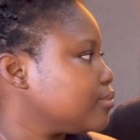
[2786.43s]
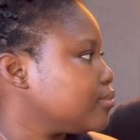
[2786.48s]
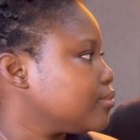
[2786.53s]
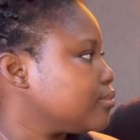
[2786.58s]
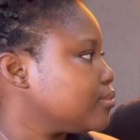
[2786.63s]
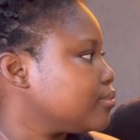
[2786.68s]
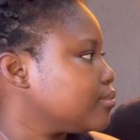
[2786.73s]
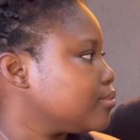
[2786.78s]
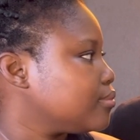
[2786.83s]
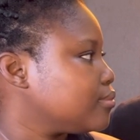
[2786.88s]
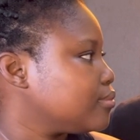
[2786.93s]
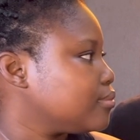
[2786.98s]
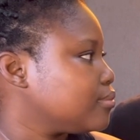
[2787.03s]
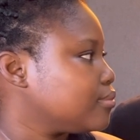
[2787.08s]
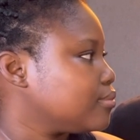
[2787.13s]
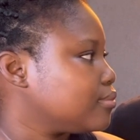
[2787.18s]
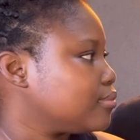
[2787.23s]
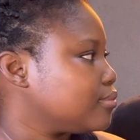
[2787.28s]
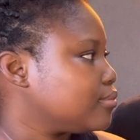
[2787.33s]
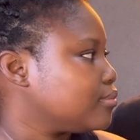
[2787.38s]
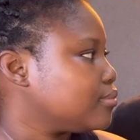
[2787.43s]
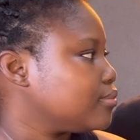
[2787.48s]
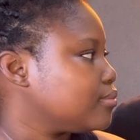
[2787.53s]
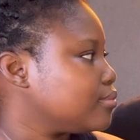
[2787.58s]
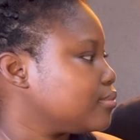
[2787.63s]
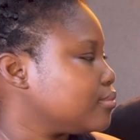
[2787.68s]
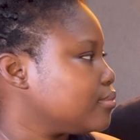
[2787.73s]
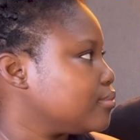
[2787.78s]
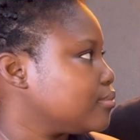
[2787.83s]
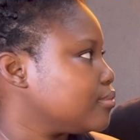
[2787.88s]

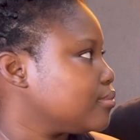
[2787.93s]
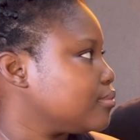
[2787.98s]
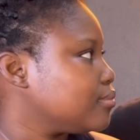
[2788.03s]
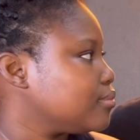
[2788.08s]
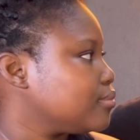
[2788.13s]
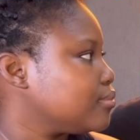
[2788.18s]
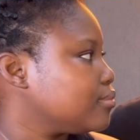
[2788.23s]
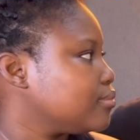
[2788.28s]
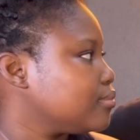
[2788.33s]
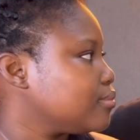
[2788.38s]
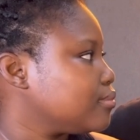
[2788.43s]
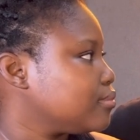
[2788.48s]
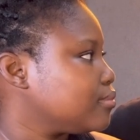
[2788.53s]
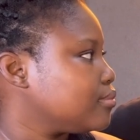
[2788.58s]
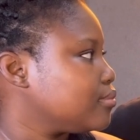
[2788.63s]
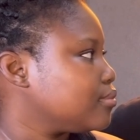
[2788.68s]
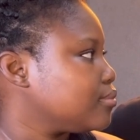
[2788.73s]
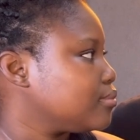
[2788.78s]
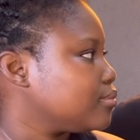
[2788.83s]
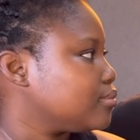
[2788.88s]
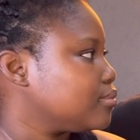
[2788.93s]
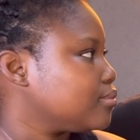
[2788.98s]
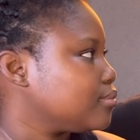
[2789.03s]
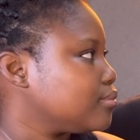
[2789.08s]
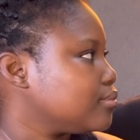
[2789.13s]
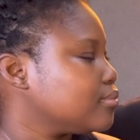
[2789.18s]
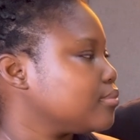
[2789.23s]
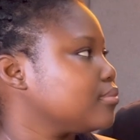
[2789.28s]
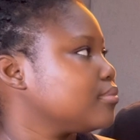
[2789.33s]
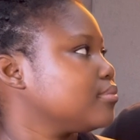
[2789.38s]

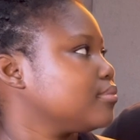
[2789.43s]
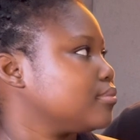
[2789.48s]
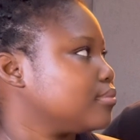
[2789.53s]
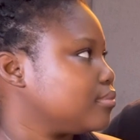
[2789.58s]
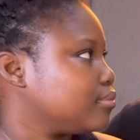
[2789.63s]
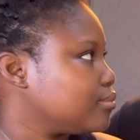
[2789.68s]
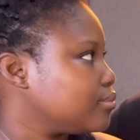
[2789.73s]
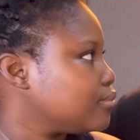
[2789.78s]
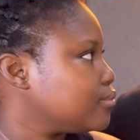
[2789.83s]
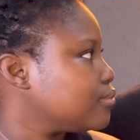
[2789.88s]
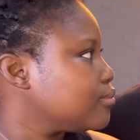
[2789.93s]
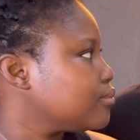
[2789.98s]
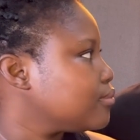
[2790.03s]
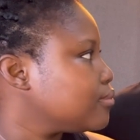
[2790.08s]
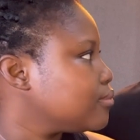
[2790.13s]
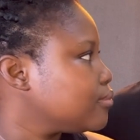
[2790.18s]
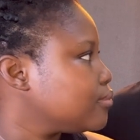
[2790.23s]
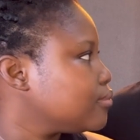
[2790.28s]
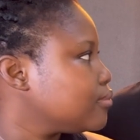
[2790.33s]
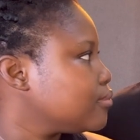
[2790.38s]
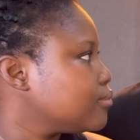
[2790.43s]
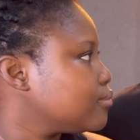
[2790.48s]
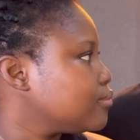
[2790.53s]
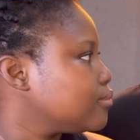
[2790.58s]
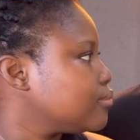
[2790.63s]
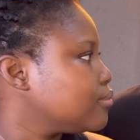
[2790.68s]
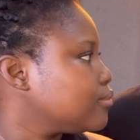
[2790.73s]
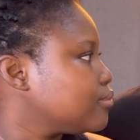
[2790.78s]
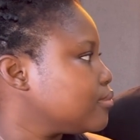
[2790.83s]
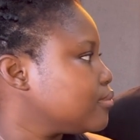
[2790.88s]

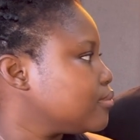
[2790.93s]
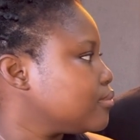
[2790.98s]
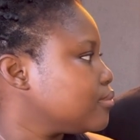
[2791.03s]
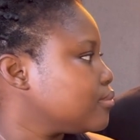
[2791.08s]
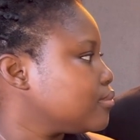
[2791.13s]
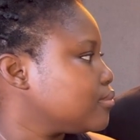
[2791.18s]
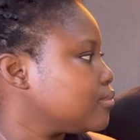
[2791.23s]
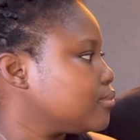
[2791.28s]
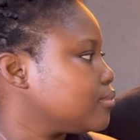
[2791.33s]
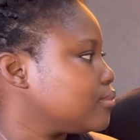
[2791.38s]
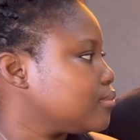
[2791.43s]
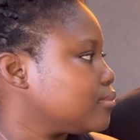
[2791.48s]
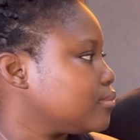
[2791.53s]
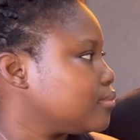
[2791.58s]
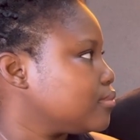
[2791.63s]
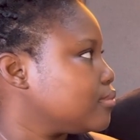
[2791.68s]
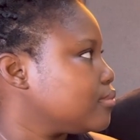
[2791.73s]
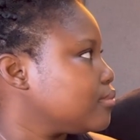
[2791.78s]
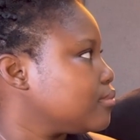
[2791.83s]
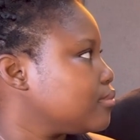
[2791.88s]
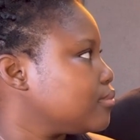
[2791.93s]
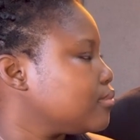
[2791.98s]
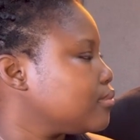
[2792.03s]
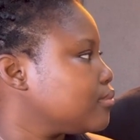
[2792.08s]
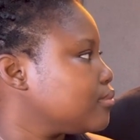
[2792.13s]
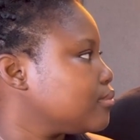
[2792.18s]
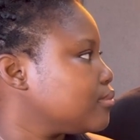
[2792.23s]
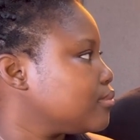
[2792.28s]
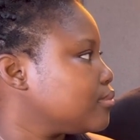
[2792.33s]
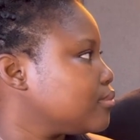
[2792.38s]

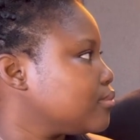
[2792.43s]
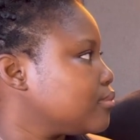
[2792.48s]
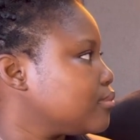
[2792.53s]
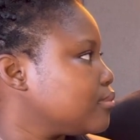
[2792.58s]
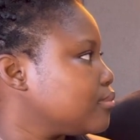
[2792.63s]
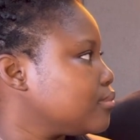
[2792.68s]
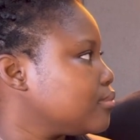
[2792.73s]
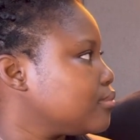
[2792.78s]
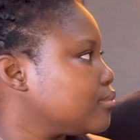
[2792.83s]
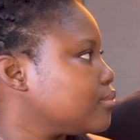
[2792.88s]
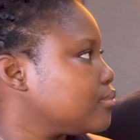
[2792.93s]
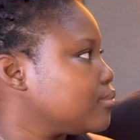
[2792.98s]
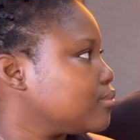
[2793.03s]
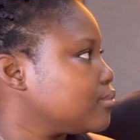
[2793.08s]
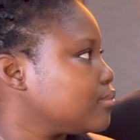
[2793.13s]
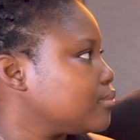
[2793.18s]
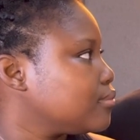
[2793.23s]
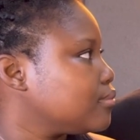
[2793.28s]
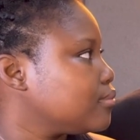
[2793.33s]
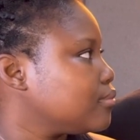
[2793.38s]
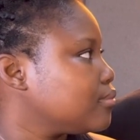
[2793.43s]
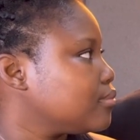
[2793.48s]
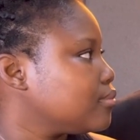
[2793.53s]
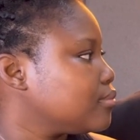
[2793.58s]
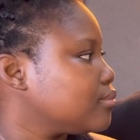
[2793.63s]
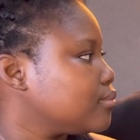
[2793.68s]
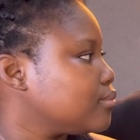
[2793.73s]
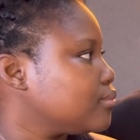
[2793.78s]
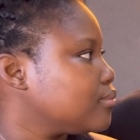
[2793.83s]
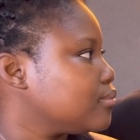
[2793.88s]

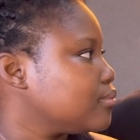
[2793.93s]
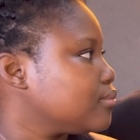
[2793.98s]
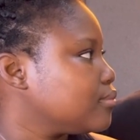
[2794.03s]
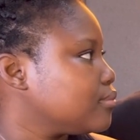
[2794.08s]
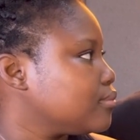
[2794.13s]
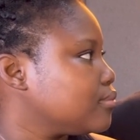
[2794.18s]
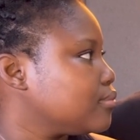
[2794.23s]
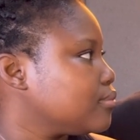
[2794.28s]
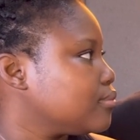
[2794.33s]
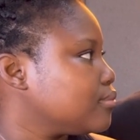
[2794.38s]
This person isn't speaking.